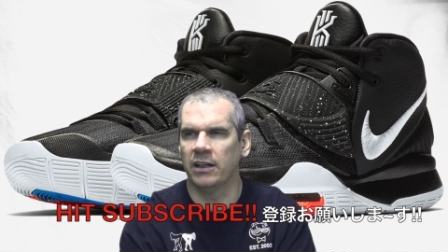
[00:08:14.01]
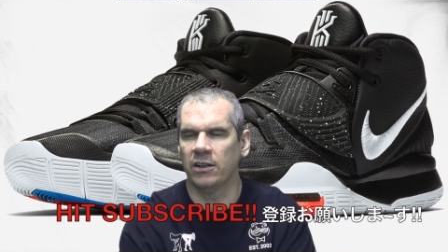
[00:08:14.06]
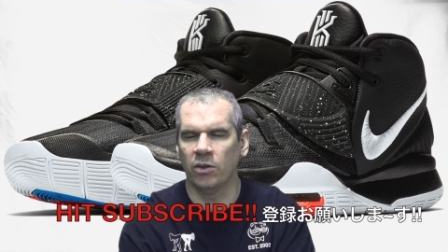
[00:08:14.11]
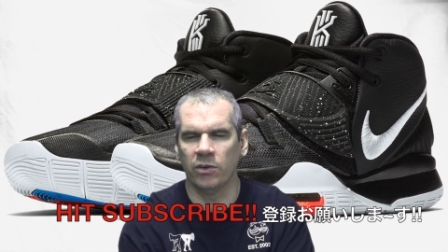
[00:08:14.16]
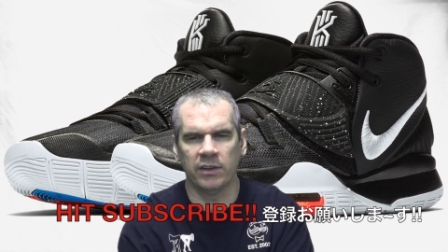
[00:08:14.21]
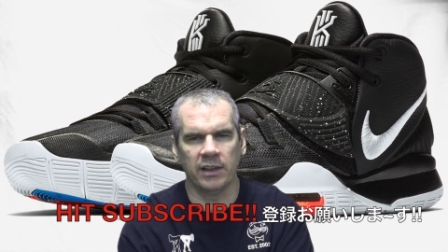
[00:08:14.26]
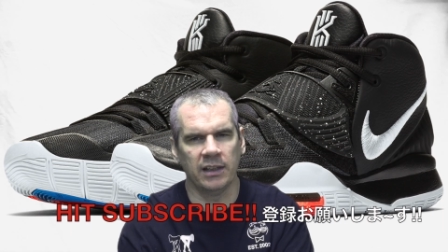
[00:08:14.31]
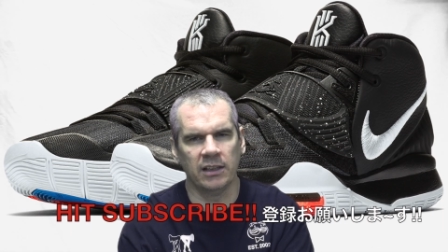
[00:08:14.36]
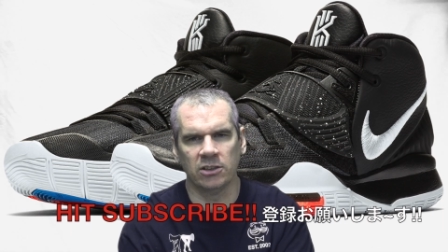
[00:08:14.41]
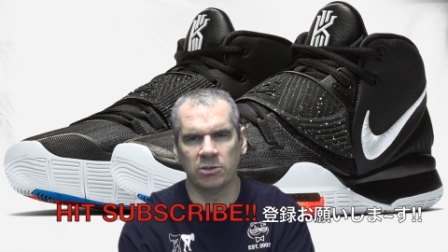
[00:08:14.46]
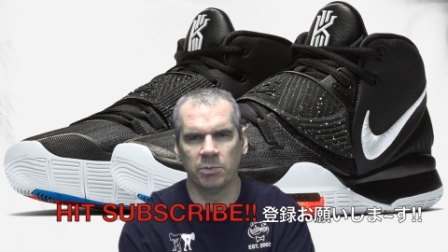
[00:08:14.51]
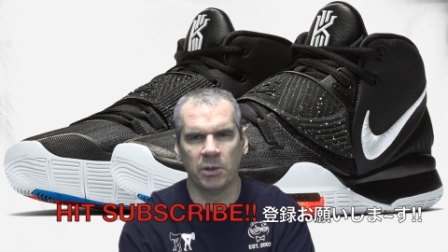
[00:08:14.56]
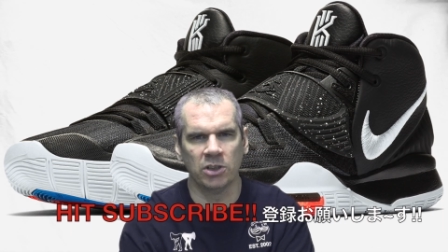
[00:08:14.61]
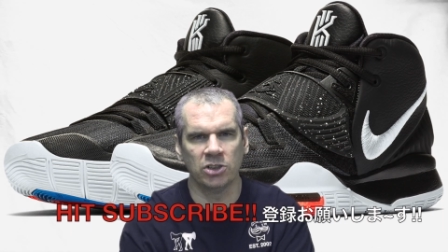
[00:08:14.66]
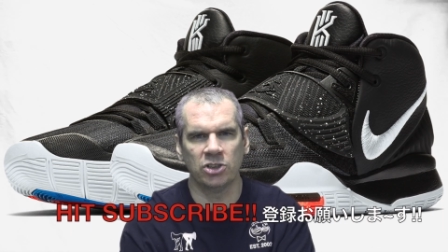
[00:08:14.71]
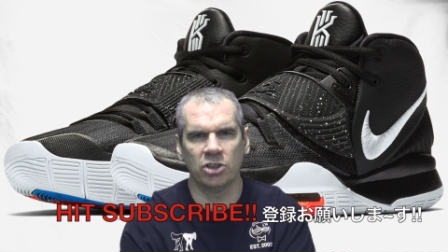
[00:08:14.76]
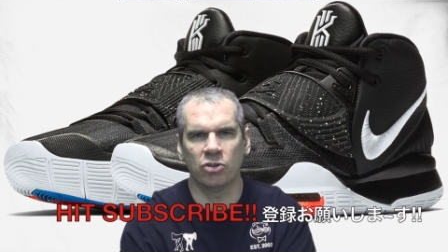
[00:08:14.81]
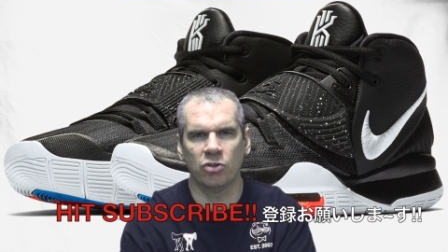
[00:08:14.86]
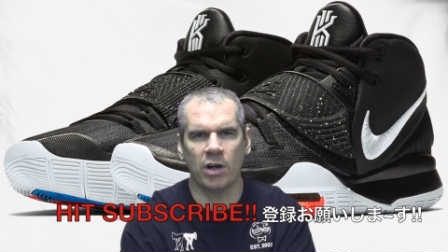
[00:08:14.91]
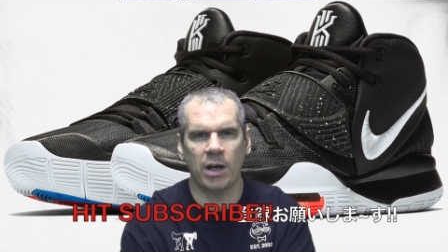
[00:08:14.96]
I don't think there's
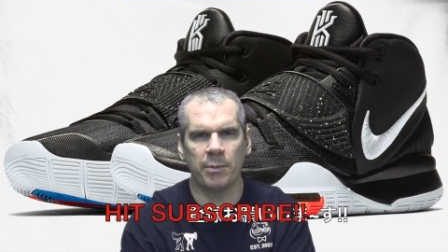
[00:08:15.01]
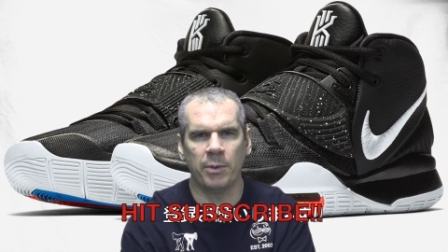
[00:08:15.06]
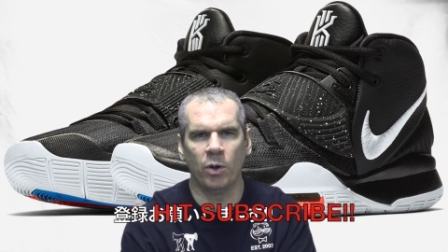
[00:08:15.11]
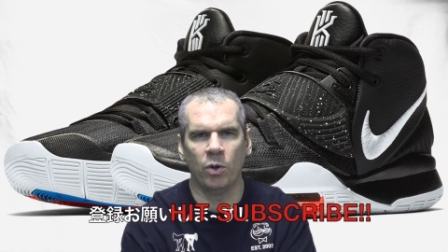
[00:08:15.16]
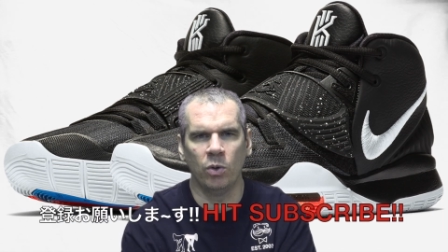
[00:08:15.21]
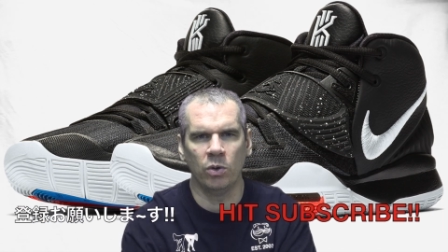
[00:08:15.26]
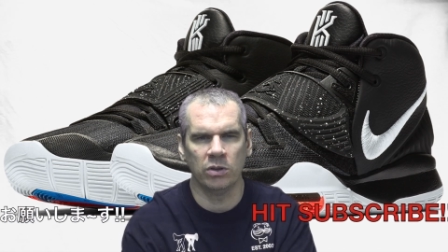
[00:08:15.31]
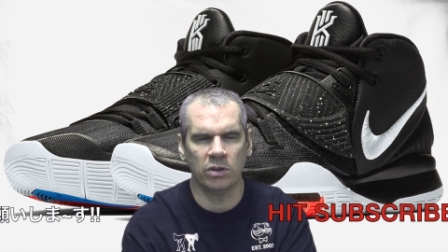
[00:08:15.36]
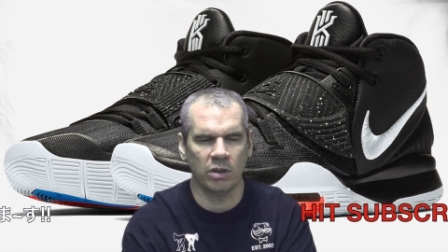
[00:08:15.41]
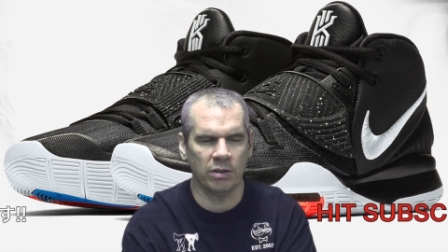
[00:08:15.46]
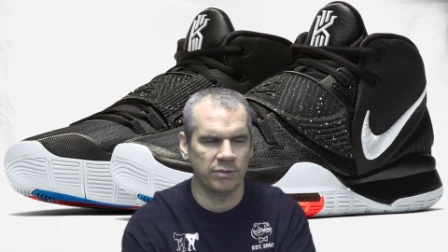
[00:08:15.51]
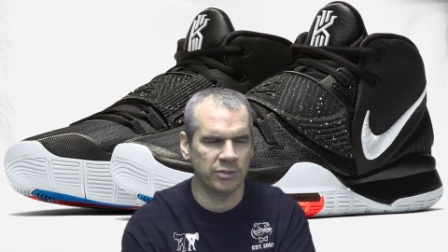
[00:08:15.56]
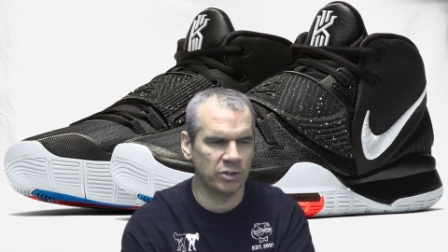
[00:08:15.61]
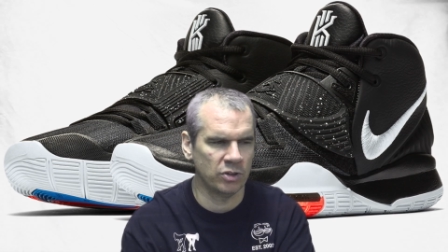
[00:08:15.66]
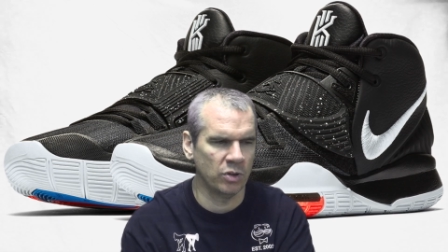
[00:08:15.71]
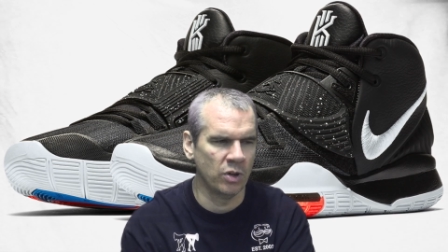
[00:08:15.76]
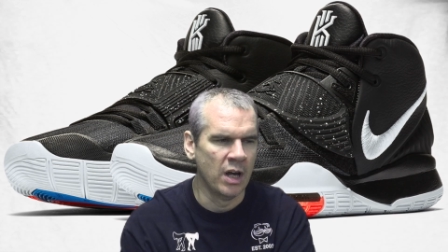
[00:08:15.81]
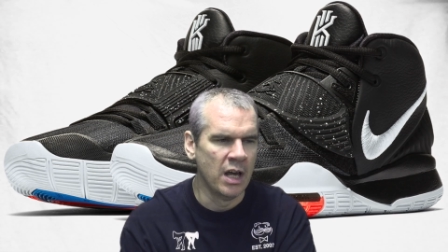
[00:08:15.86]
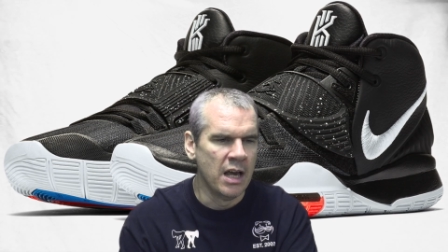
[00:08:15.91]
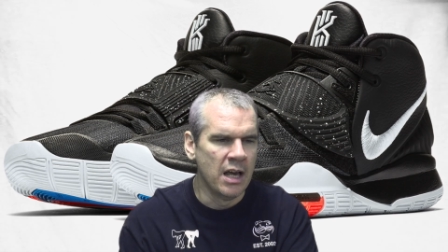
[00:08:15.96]
much to grab hold of off.
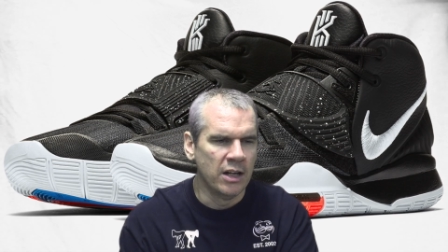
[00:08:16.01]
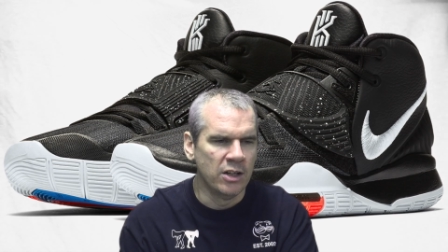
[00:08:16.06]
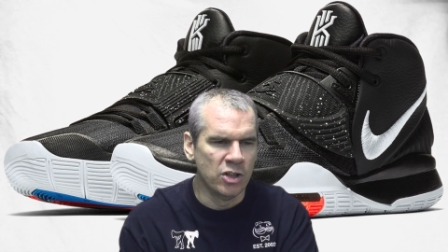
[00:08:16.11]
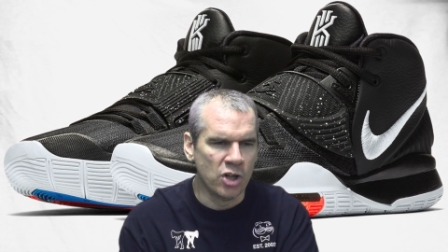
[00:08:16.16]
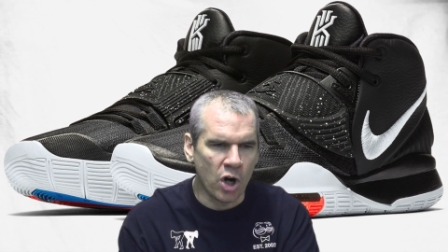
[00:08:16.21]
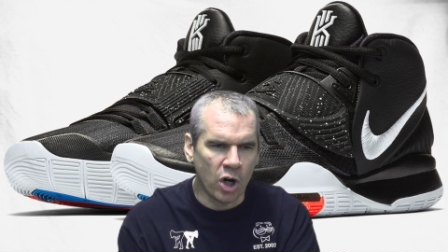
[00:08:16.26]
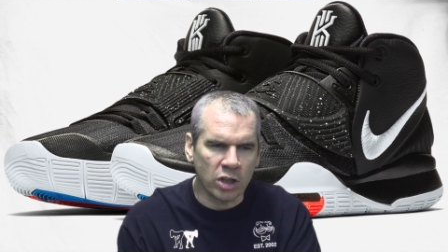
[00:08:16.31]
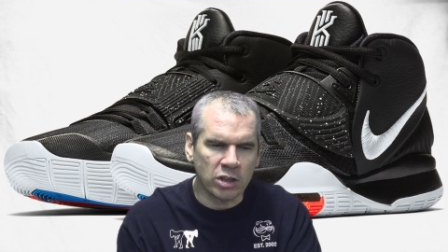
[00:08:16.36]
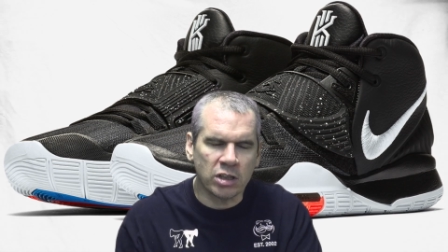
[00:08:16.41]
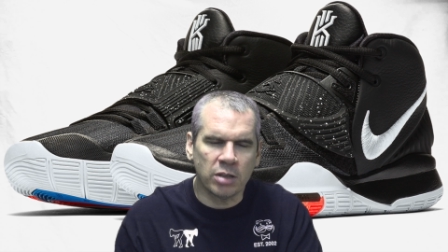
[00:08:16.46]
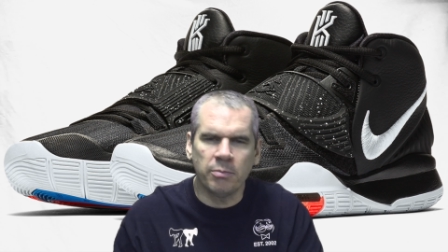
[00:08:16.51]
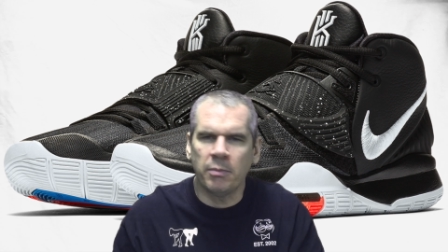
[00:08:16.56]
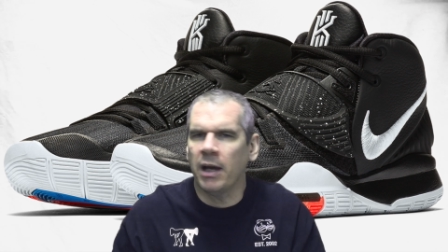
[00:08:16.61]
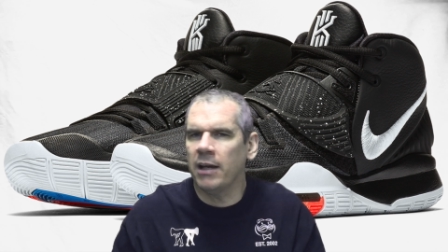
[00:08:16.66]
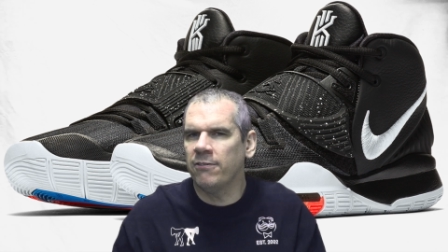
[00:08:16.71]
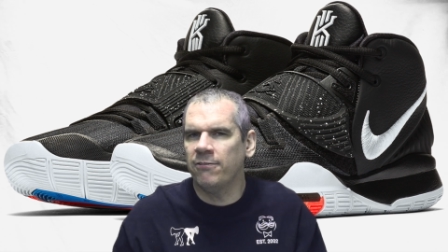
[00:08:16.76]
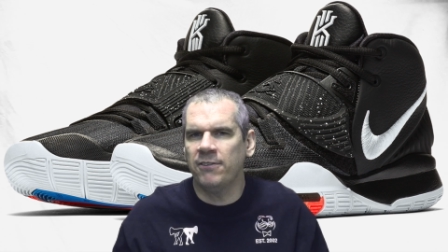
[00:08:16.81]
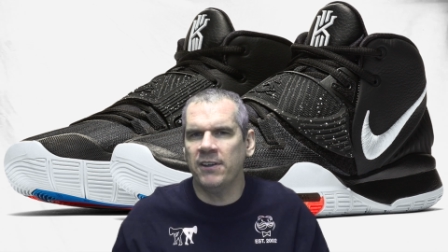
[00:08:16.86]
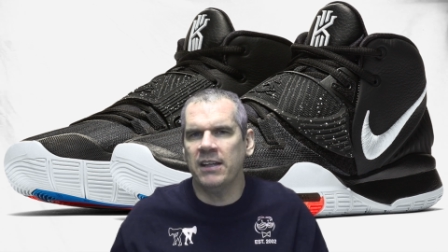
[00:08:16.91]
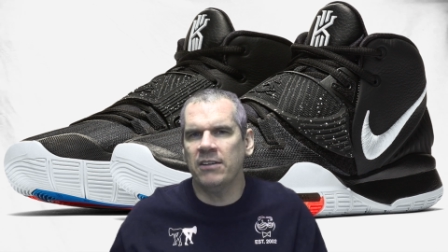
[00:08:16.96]
So not
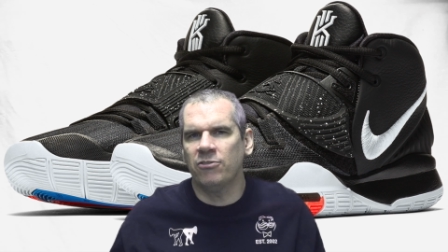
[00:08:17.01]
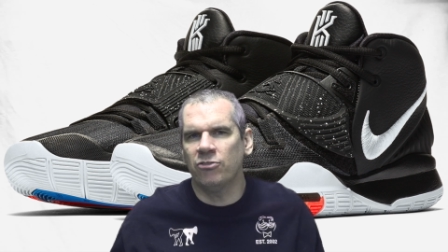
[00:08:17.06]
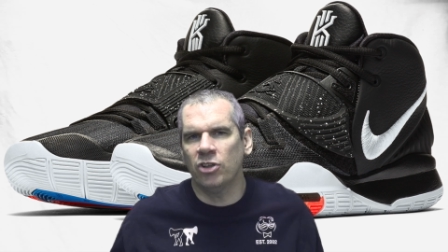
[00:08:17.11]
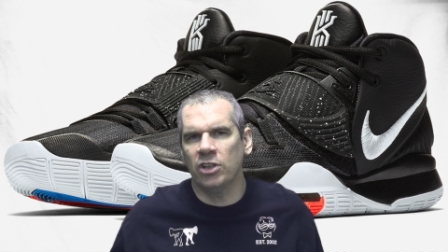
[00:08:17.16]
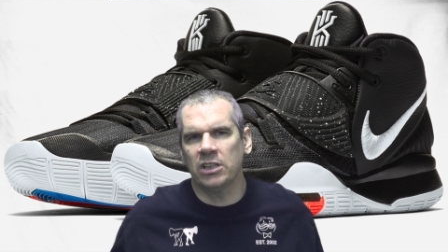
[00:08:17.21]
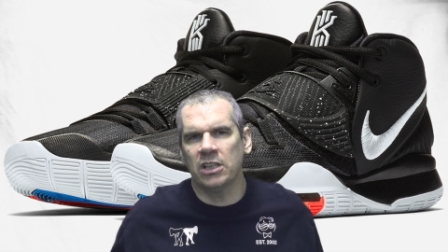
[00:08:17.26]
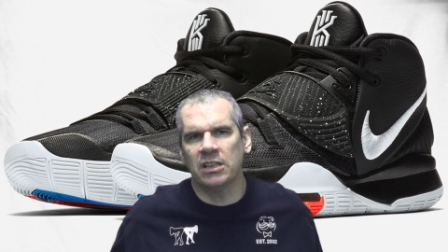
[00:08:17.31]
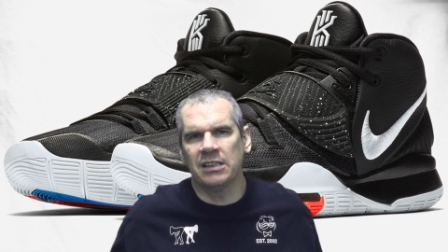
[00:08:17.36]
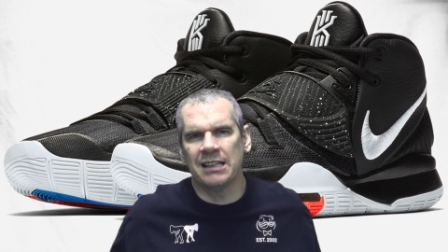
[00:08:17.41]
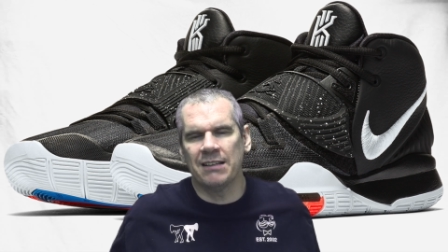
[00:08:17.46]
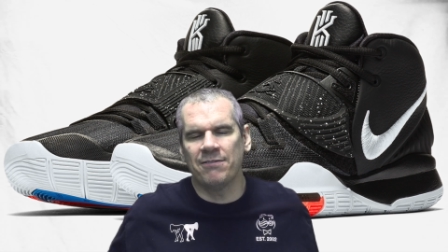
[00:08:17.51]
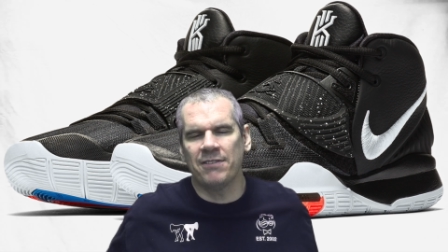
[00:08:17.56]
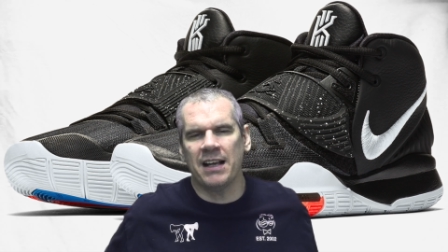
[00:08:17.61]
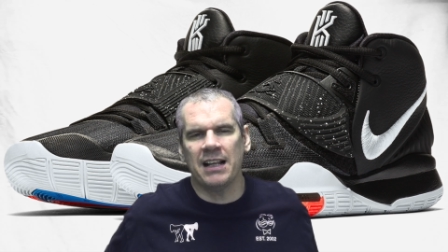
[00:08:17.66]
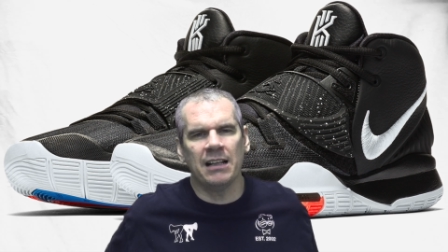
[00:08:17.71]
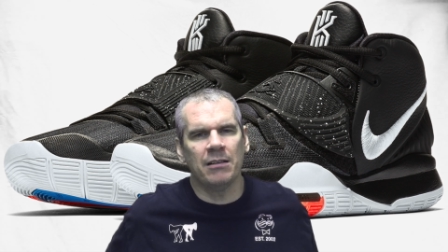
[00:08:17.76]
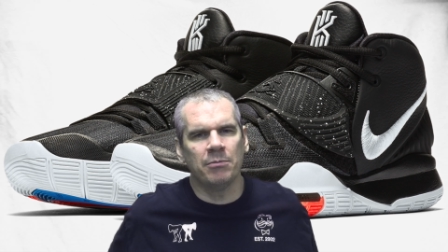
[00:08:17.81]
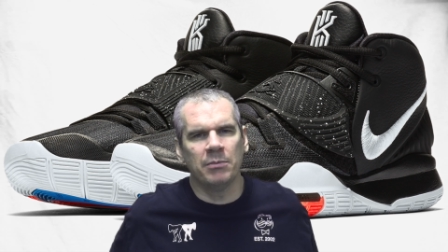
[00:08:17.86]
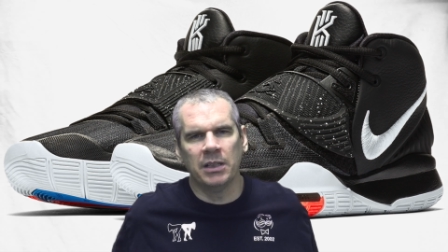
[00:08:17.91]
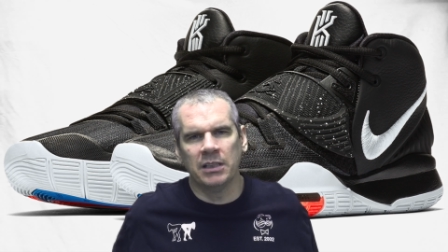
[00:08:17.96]
my favorite
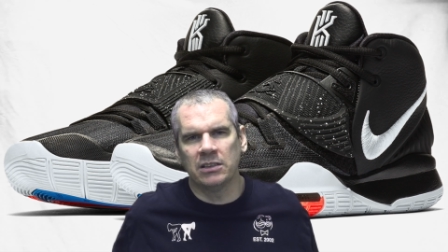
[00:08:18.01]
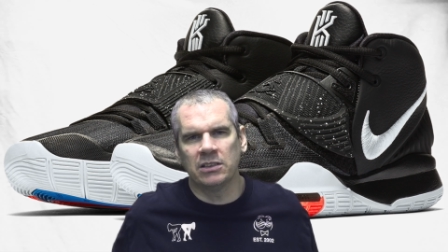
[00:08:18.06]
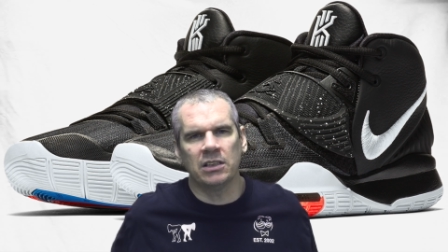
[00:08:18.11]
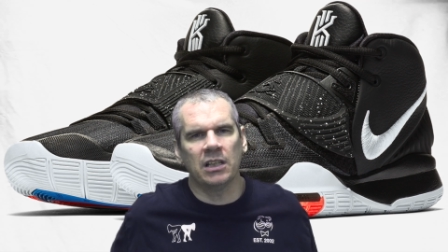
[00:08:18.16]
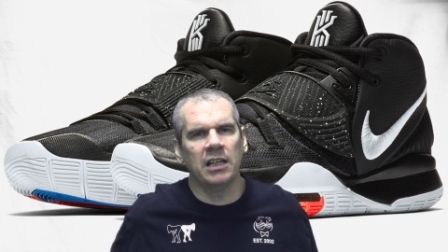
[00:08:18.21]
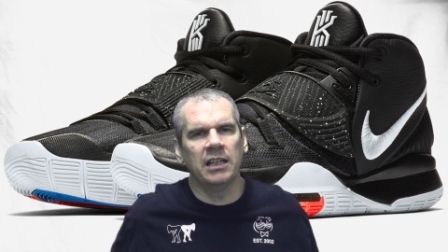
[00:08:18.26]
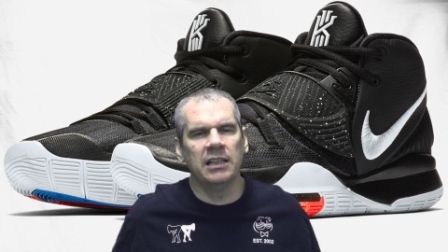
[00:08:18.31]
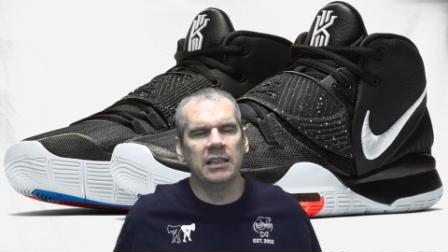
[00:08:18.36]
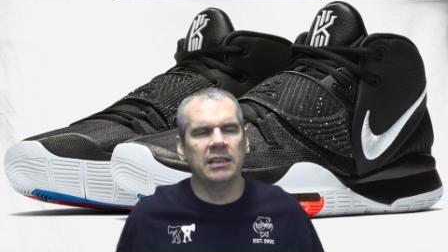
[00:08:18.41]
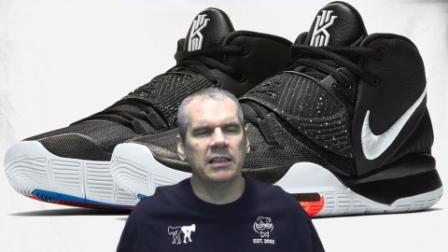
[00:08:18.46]
development uh,